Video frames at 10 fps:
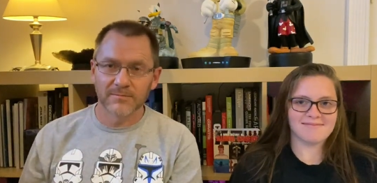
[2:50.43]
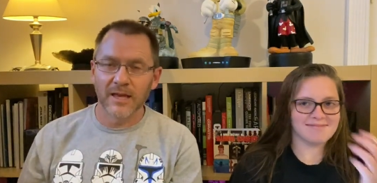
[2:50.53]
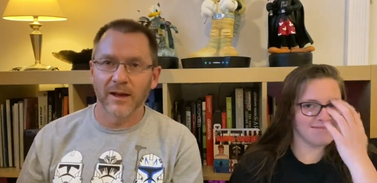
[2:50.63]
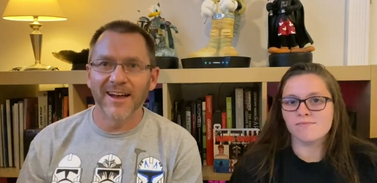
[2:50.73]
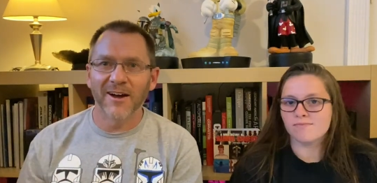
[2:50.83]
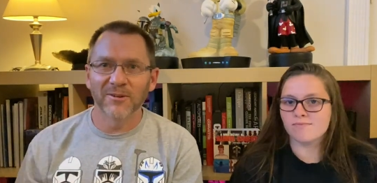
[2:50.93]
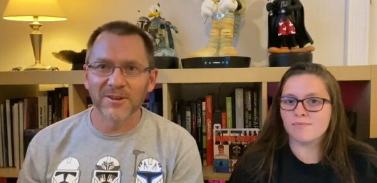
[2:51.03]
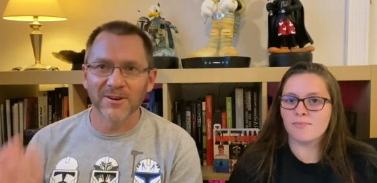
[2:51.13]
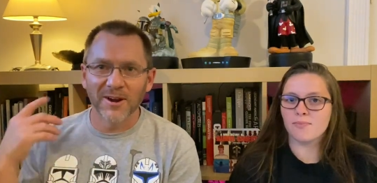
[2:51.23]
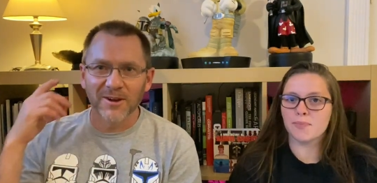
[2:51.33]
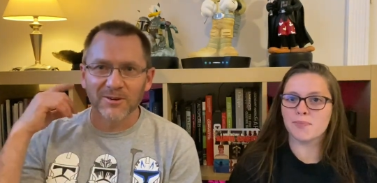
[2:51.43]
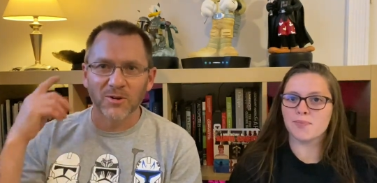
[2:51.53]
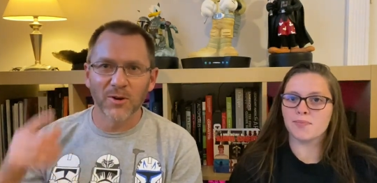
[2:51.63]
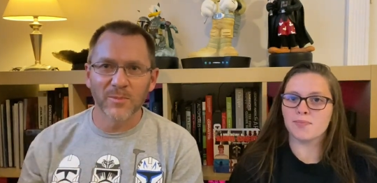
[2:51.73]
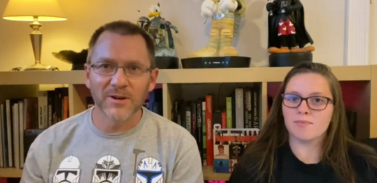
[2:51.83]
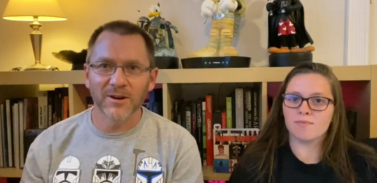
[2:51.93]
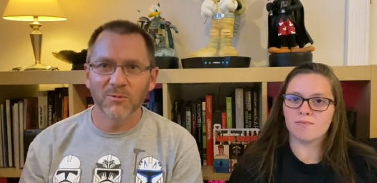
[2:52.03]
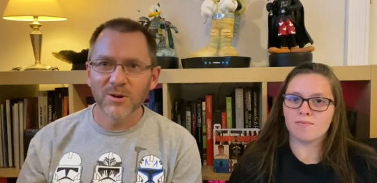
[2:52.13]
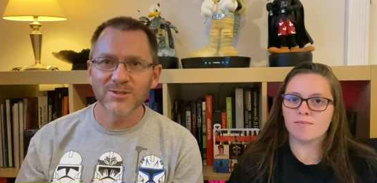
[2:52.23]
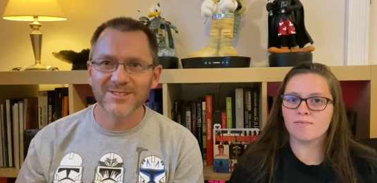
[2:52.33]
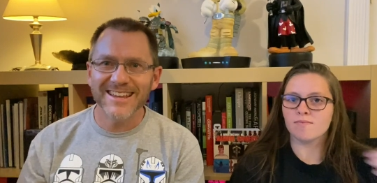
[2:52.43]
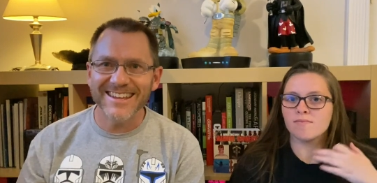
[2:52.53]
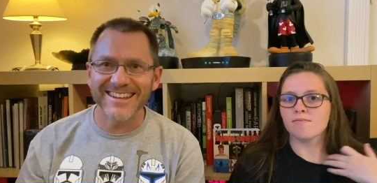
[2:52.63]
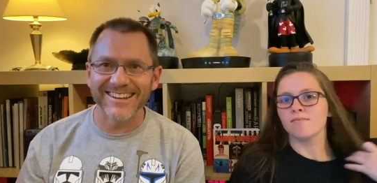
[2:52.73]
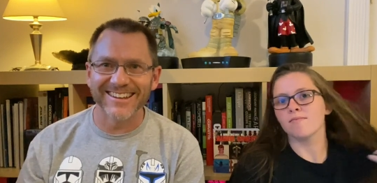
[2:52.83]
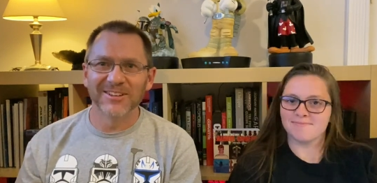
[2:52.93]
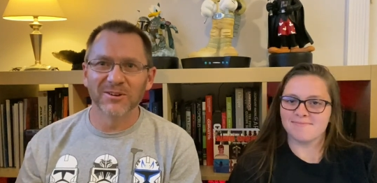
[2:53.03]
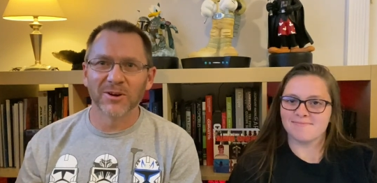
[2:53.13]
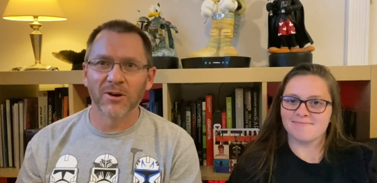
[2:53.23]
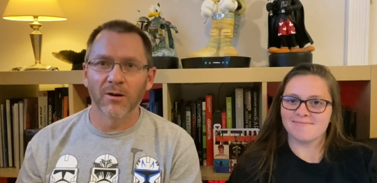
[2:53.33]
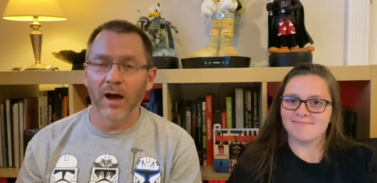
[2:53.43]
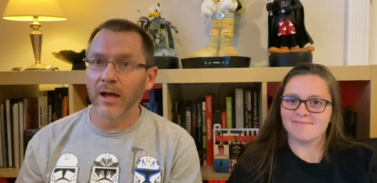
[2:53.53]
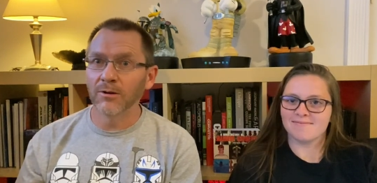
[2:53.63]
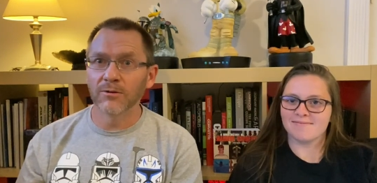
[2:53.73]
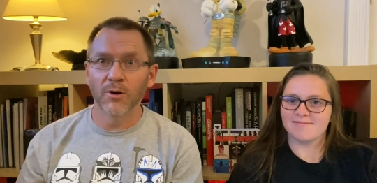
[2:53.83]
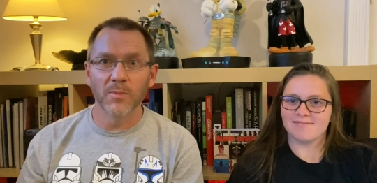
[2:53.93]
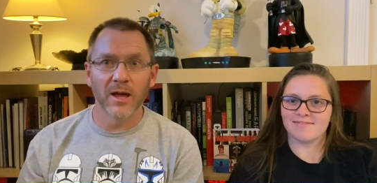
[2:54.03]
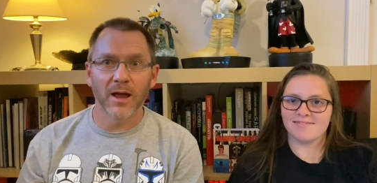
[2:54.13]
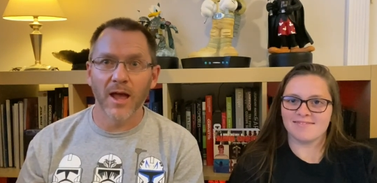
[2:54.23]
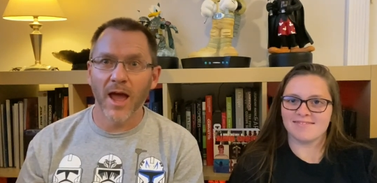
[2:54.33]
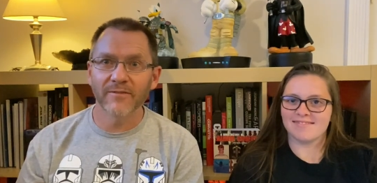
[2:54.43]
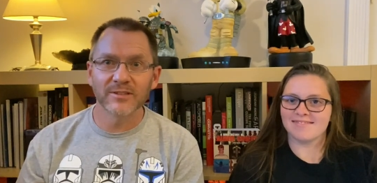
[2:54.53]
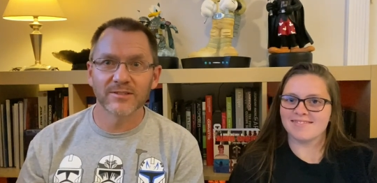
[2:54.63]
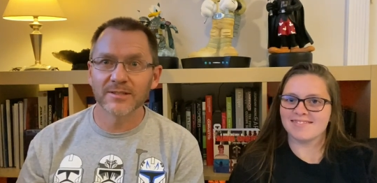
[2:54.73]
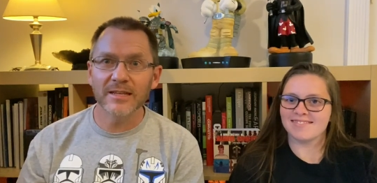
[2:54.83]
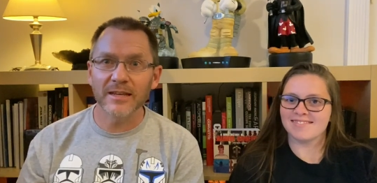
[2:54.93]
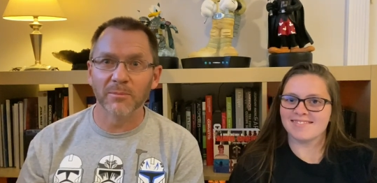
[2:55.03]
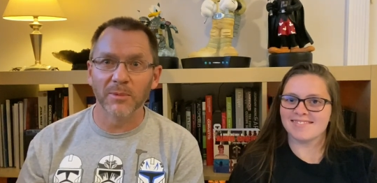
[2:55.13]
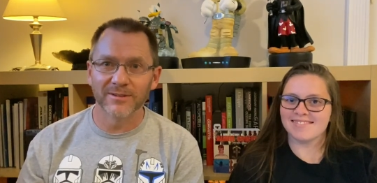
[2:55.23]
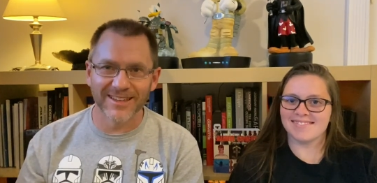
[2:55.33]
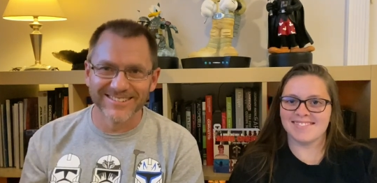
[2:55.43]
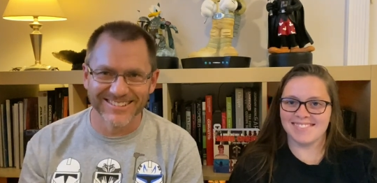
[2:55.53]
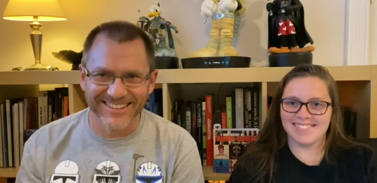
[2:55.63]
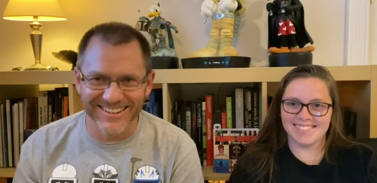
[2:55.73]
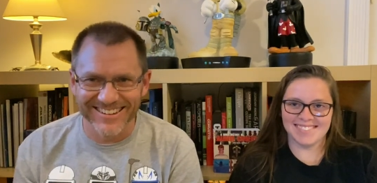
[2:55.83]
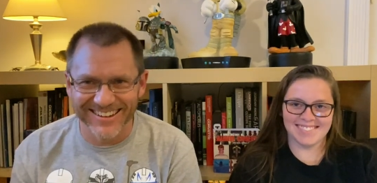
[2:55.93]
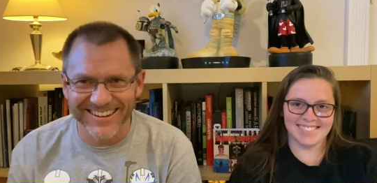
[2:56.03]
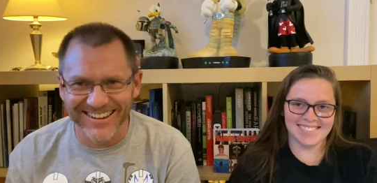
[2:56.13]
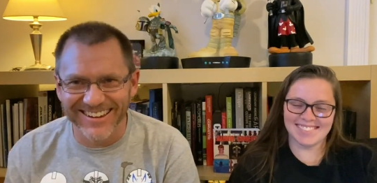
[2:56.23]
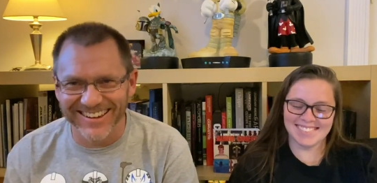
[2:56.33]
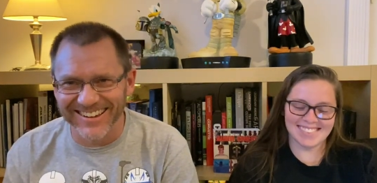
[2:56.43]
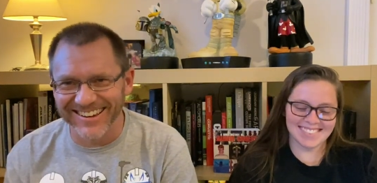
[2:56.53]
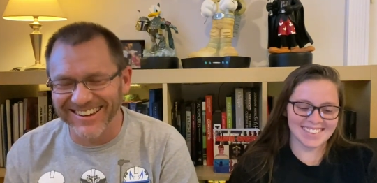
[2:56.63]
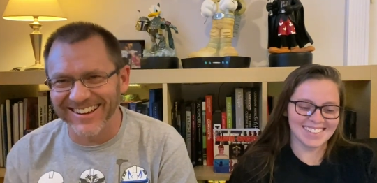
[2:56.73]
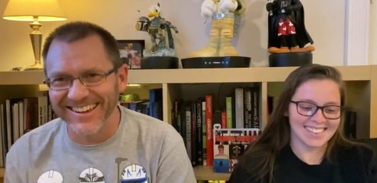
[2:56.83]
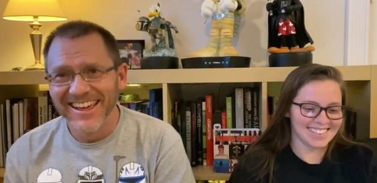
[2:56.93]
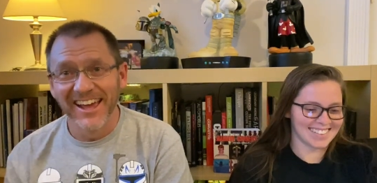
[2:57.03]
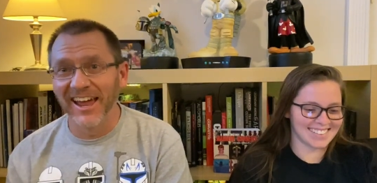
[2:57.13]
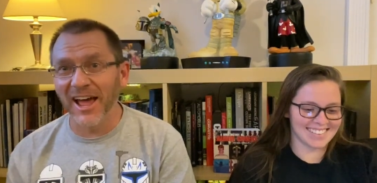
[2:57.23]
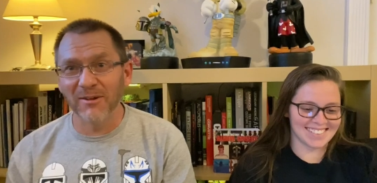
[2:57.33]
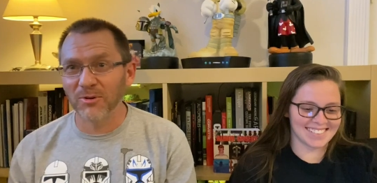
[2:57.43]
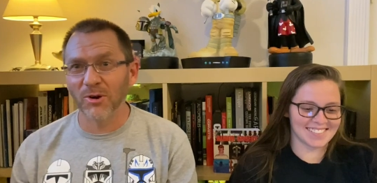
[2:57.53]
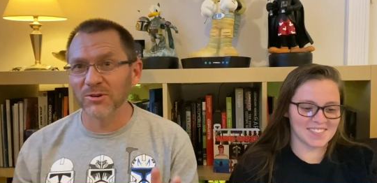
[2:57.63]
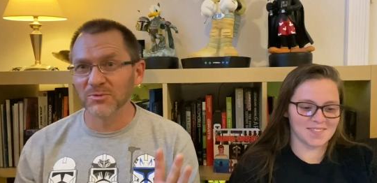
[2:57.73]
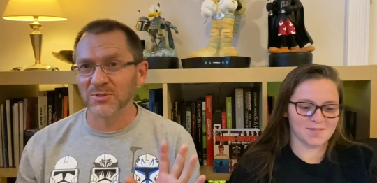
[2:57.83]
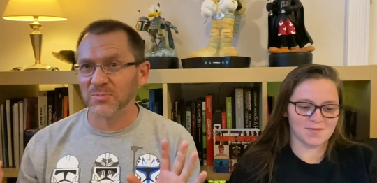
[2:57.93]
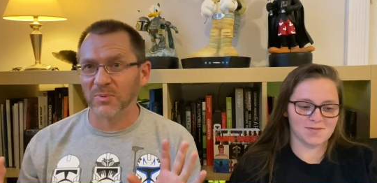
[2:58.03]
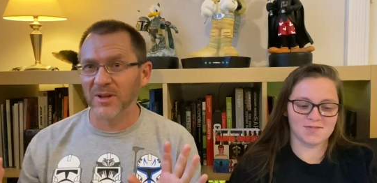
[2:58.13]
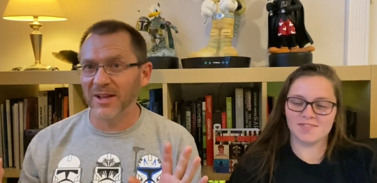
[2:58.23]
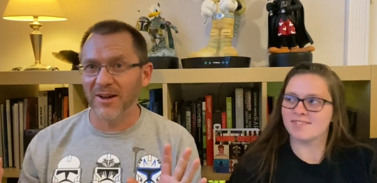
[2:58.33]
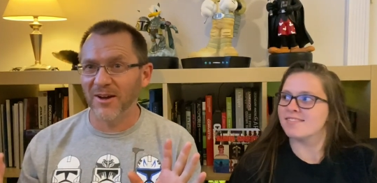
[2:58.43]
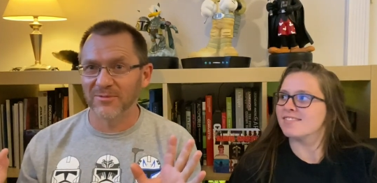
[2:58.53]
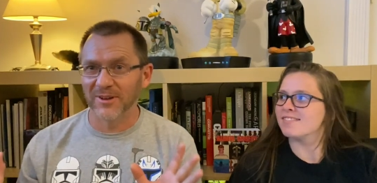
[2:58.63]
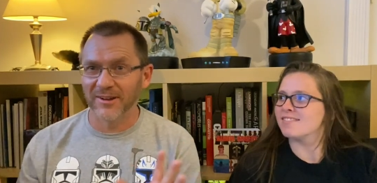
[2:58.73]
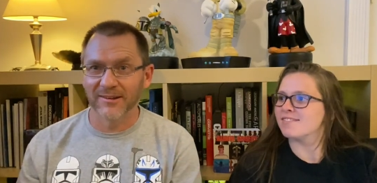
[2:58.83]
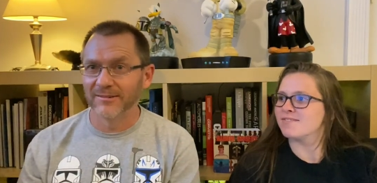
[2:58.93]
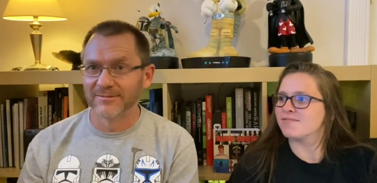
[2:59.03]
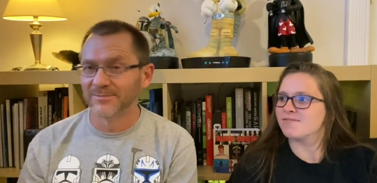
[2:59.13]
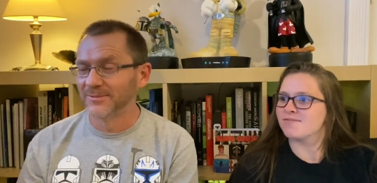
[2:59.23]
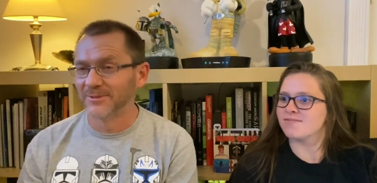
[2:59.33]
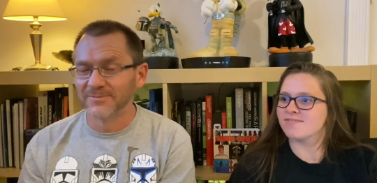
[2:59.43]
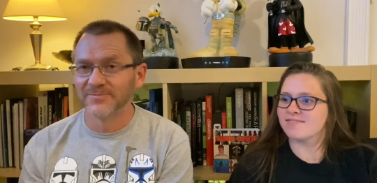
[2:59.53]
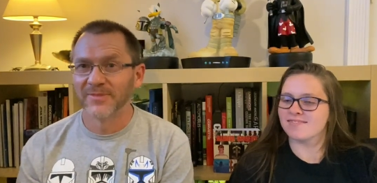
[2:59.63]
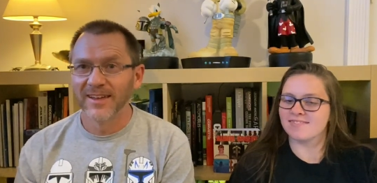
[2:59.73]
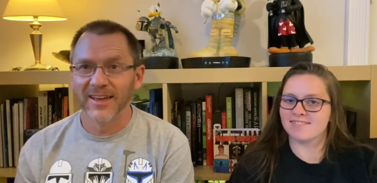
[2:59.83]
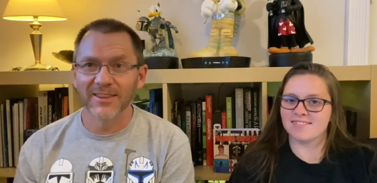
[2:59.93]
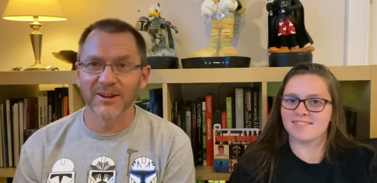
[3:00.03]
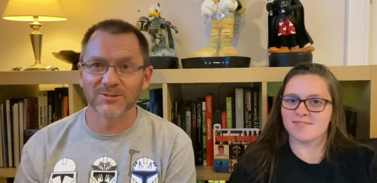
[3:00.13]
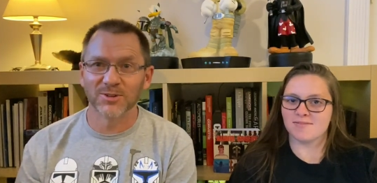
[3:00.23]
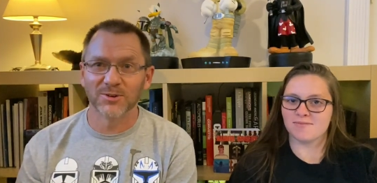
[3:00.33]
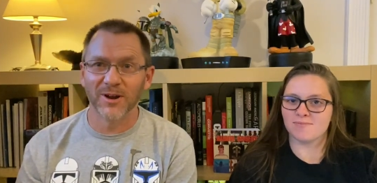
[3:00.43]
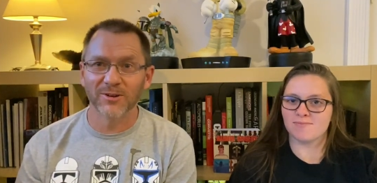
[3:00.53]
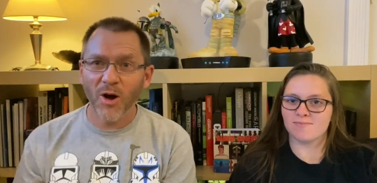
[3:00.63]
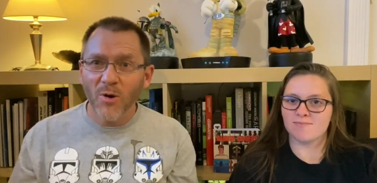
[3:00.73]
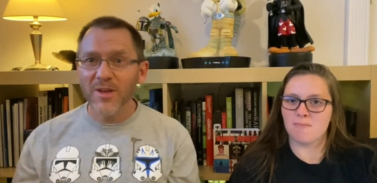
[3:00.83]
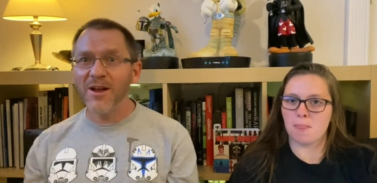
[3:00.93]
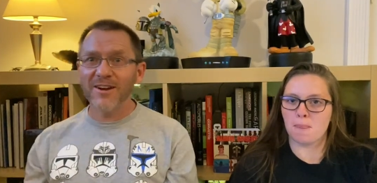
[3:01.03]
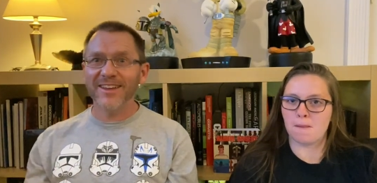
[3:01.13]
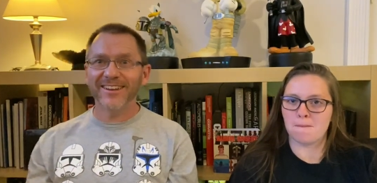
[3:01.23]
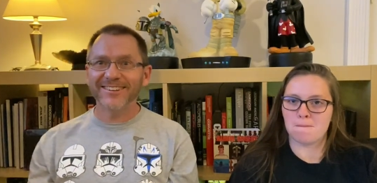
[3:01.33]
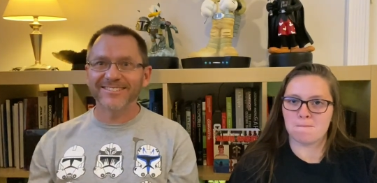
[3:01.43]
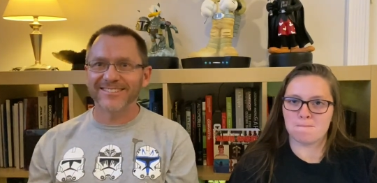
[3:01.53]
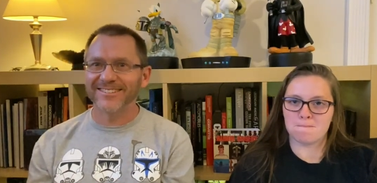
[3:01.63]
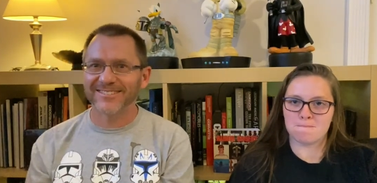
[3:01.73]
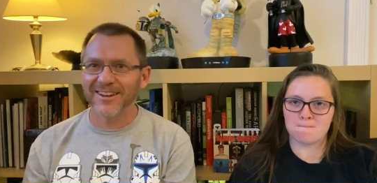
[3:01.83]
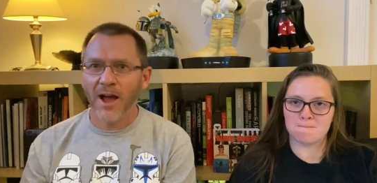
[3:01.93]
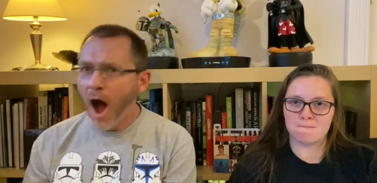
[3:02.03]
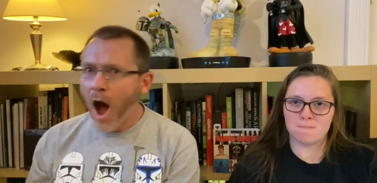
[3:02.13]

Speaker 1: yeah. I'll hear out of the corner of my ear, where's Dean? He'll go, I don't know, man, I haven't seen him. And I, of course, will just play it off like, um, and then I'll turn around and go, oh, there he is. And it's like,